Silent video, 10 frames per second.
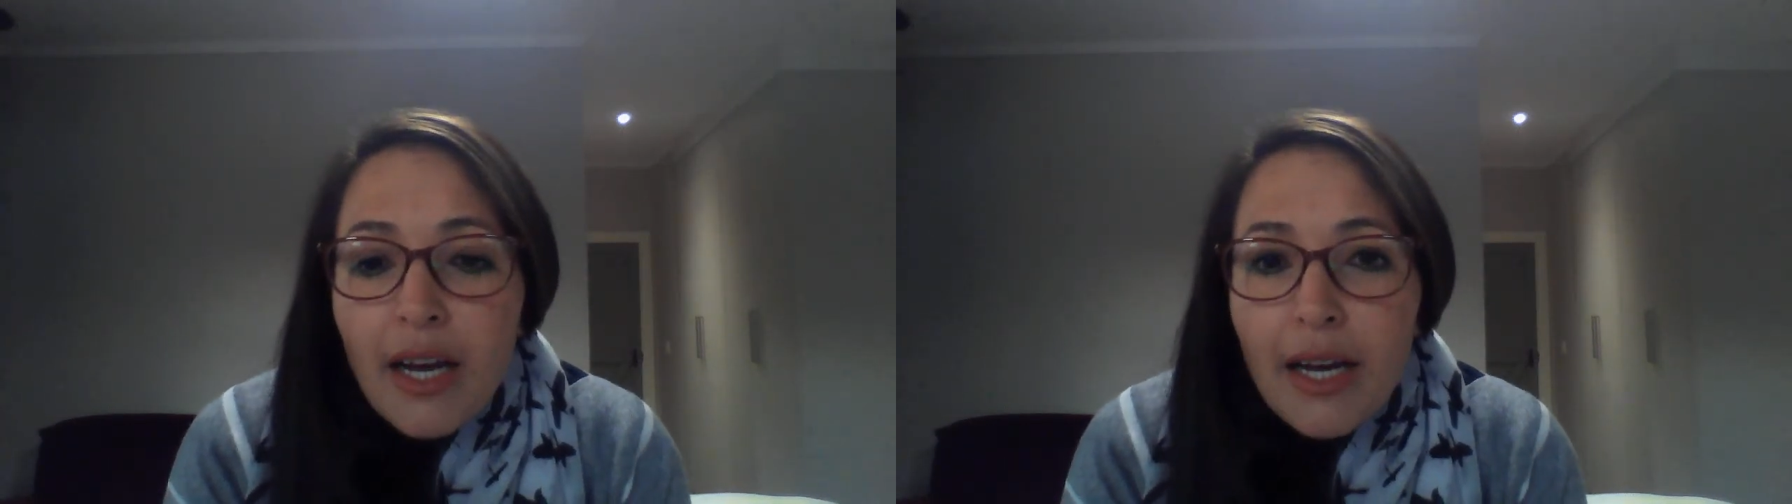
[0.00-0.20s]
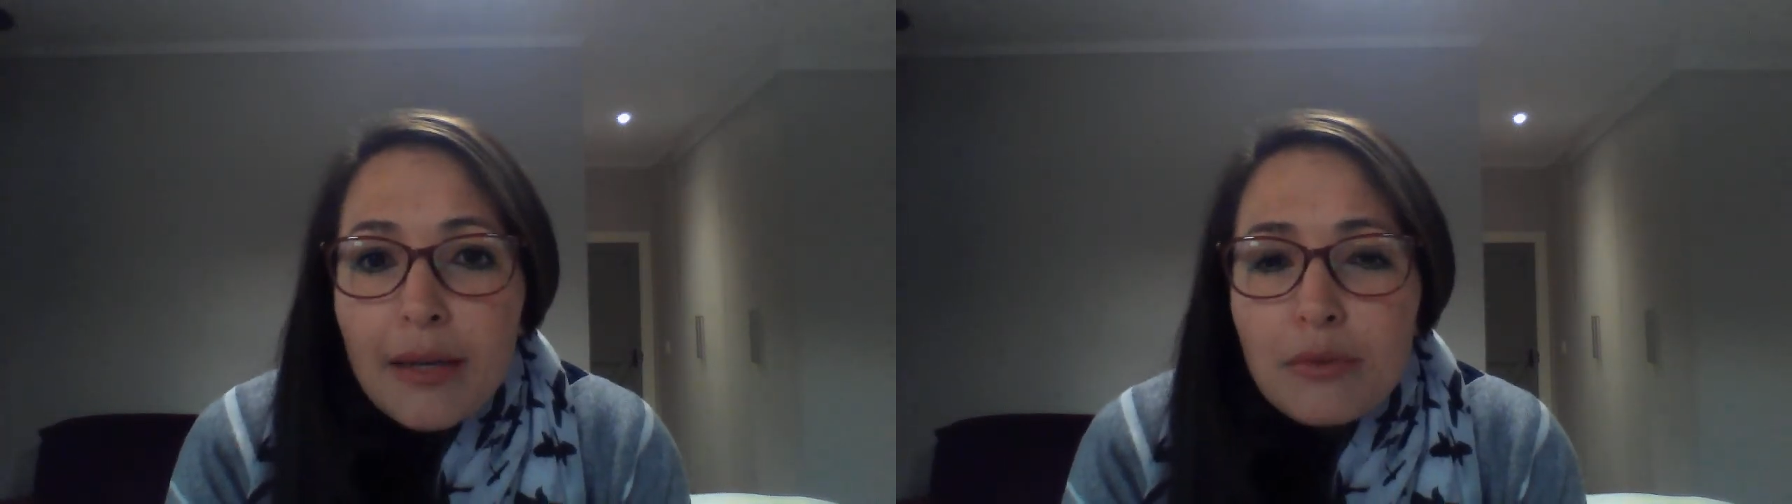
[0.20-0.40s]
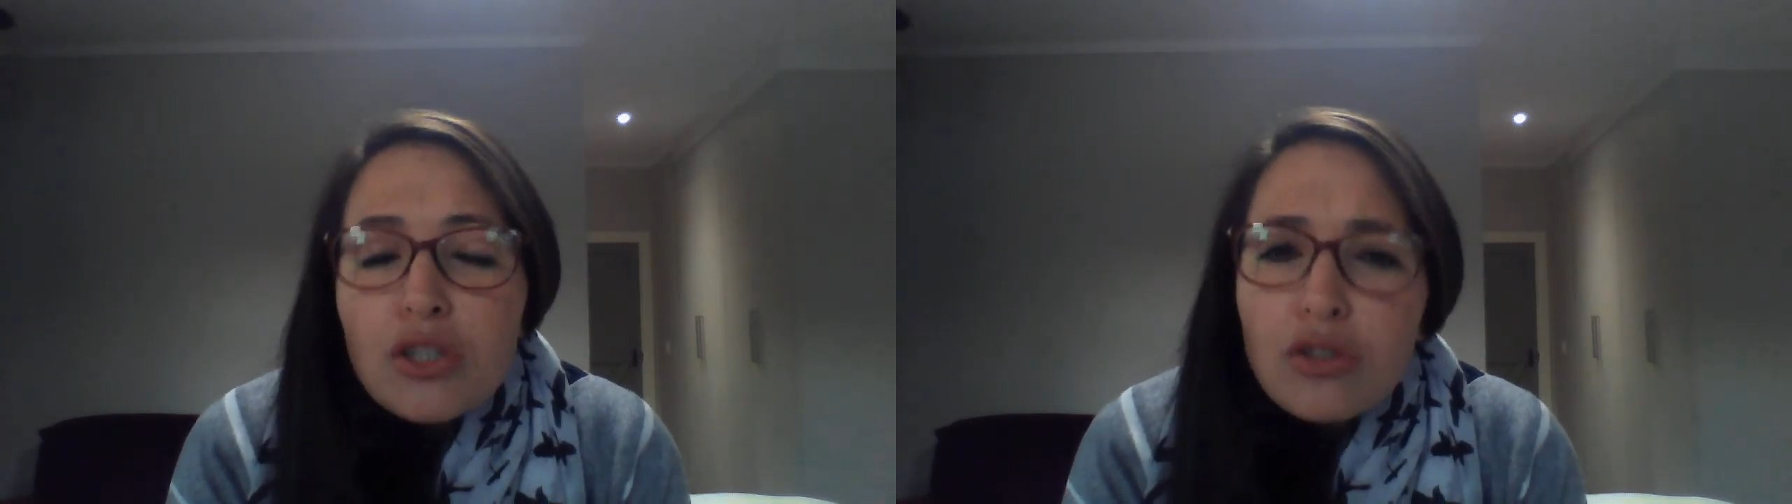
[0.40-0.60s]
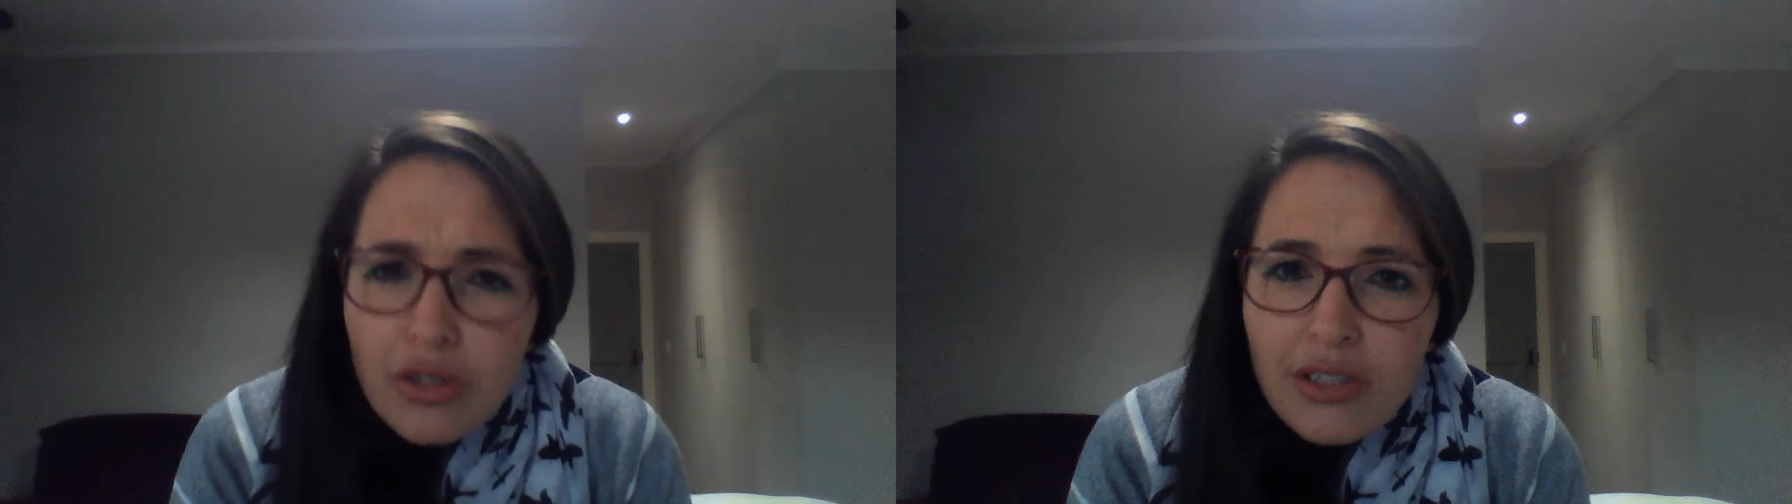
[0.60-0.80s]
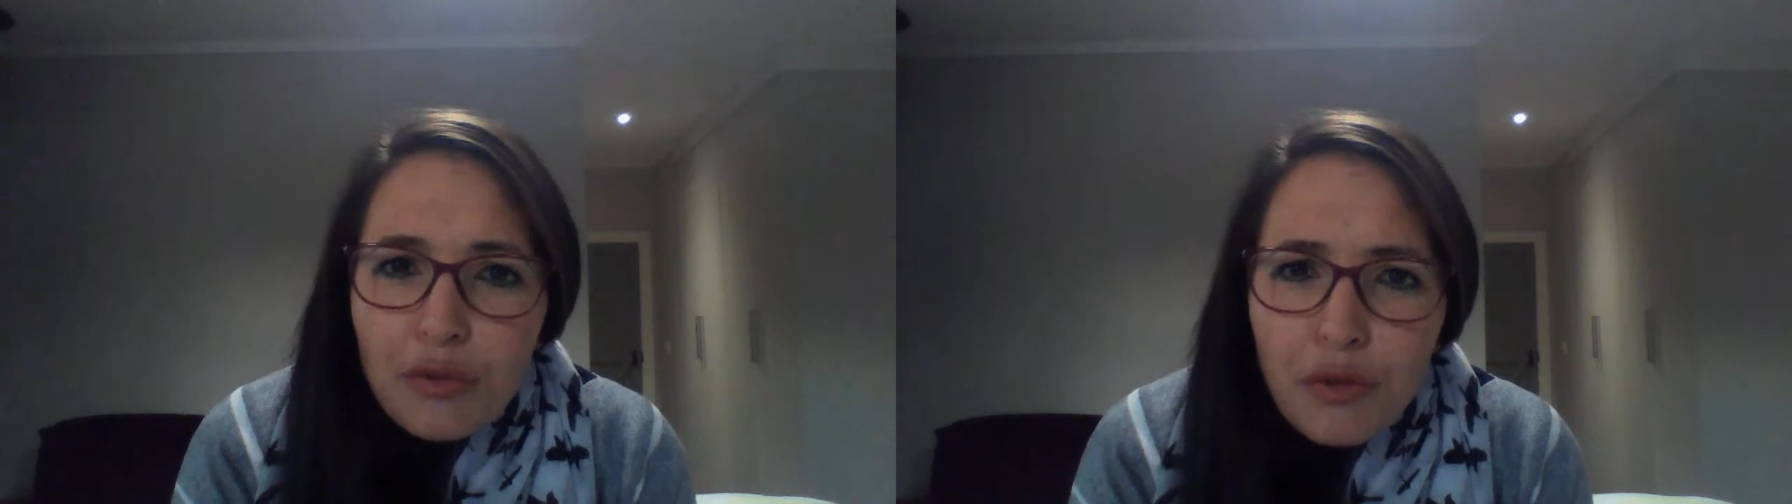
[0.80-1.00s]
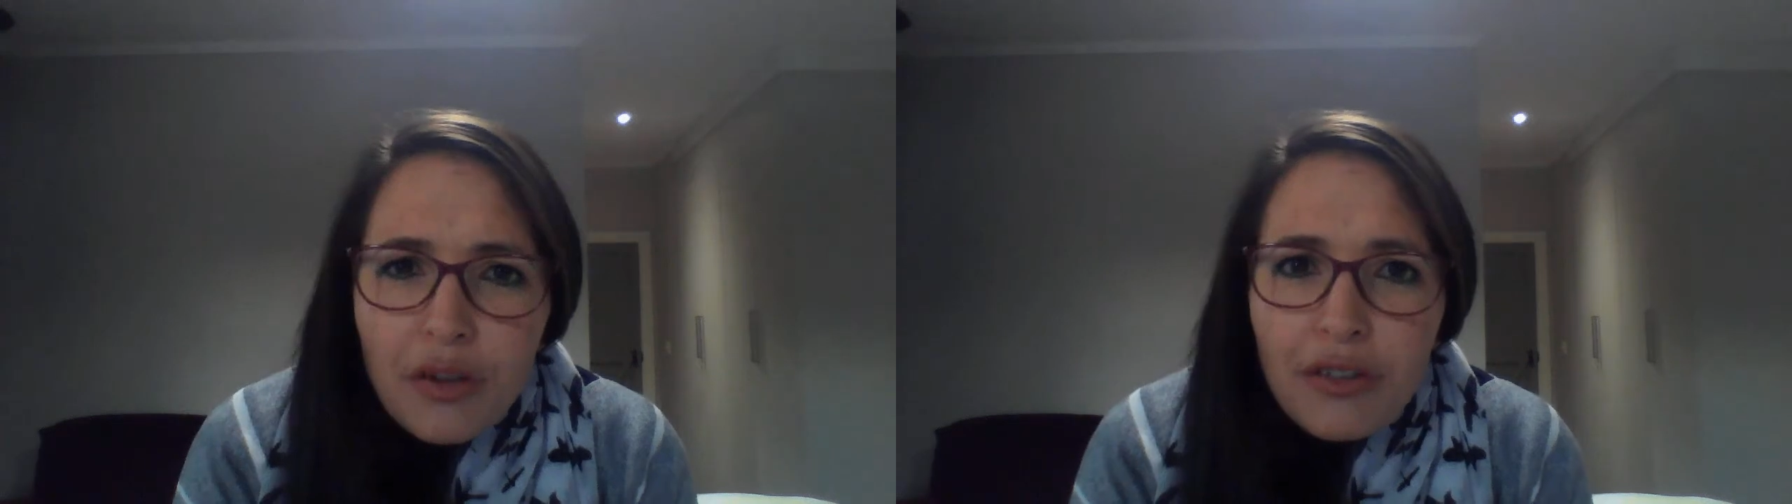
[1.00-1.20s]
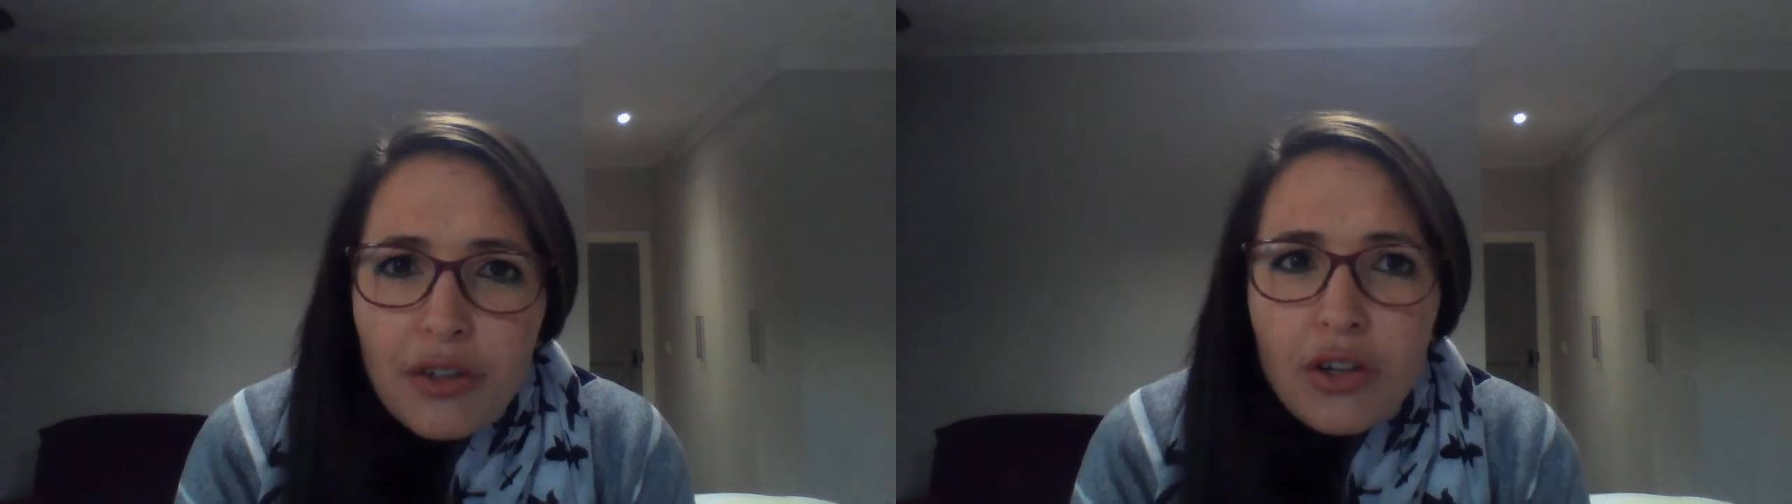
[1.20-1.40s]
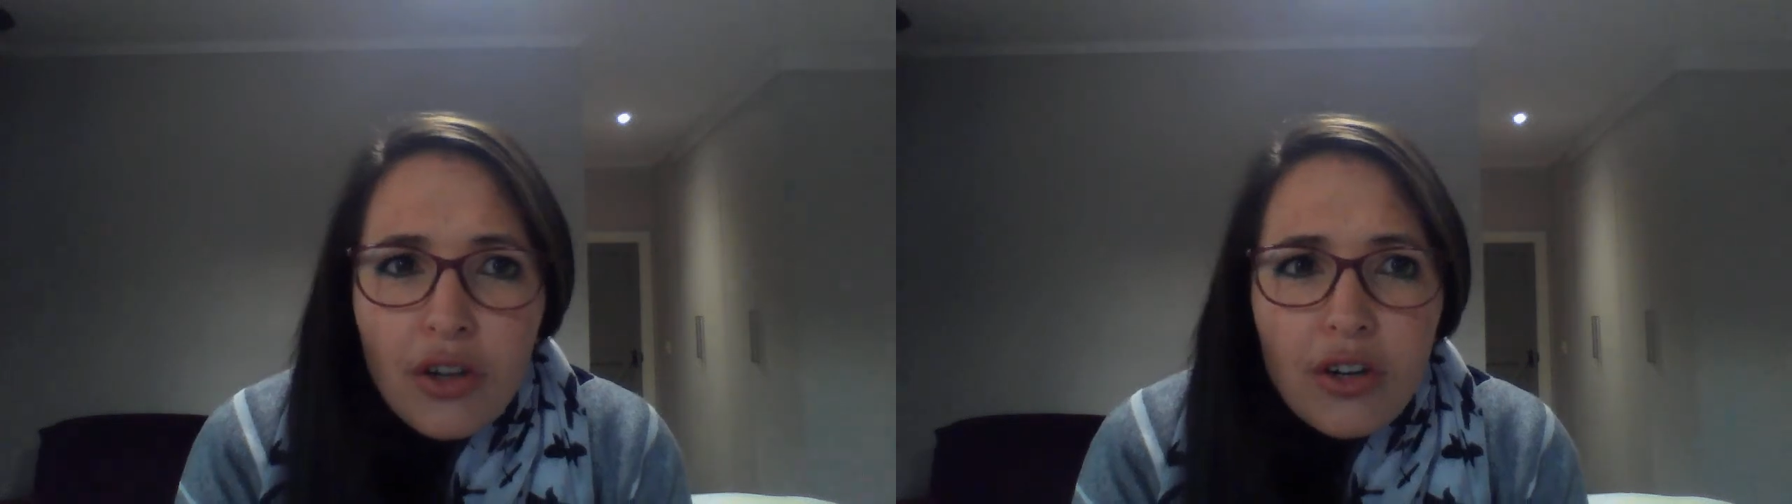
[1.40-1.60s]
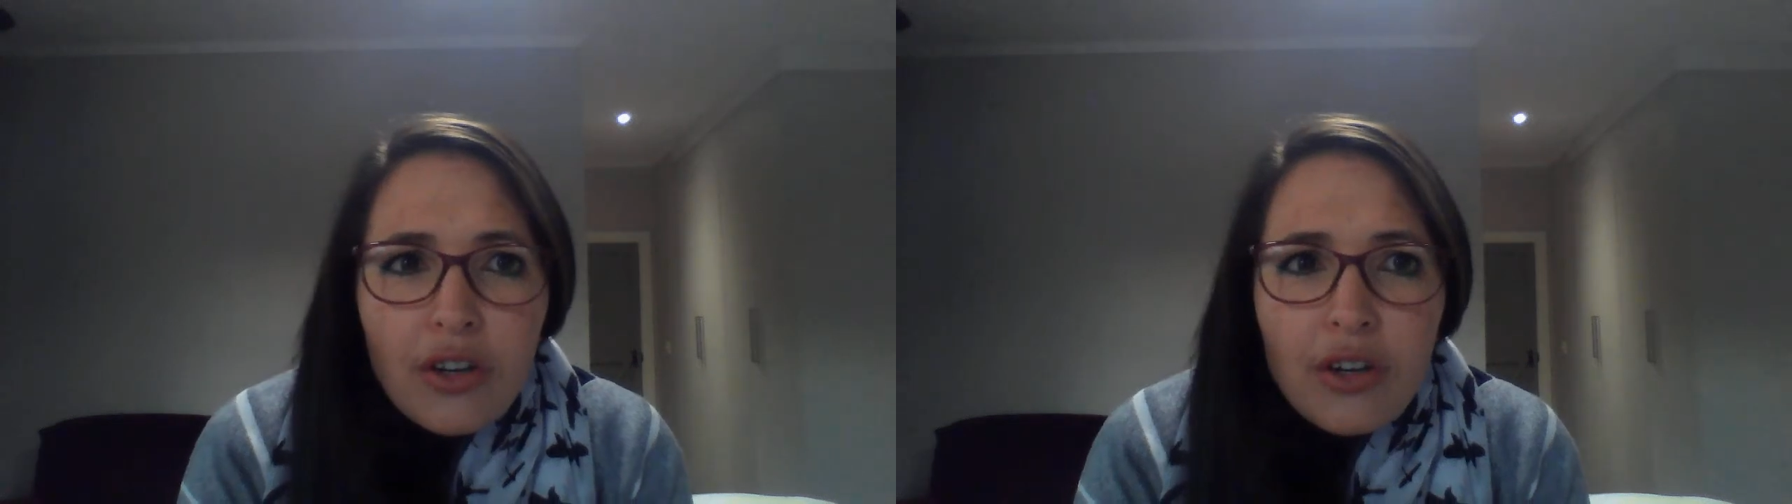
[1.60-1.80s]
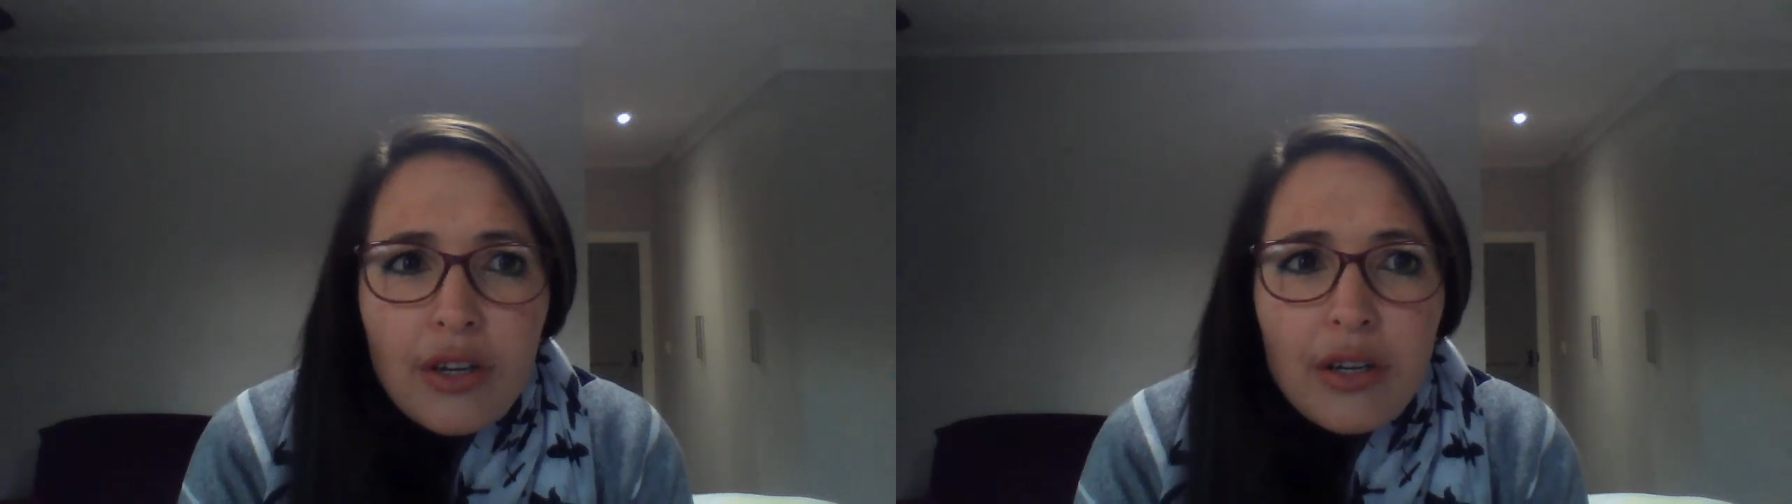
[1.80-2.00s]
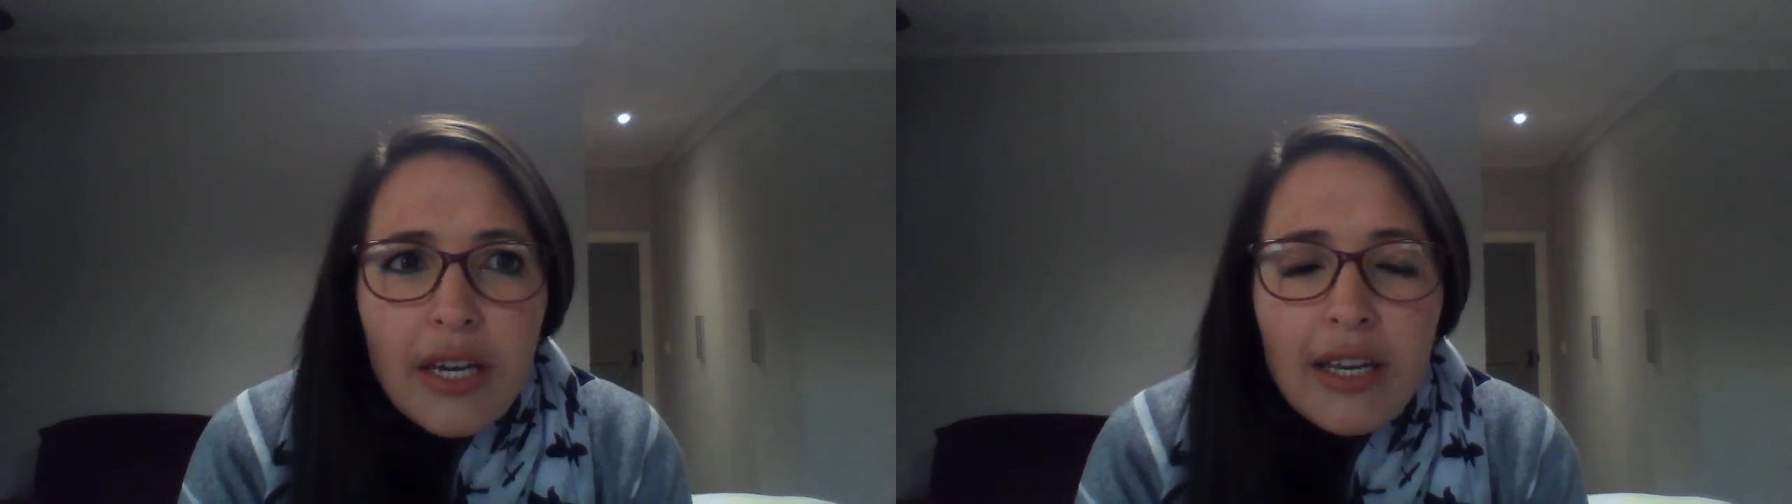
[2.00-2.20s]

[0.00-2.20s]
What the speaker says: So do yourself a favor and go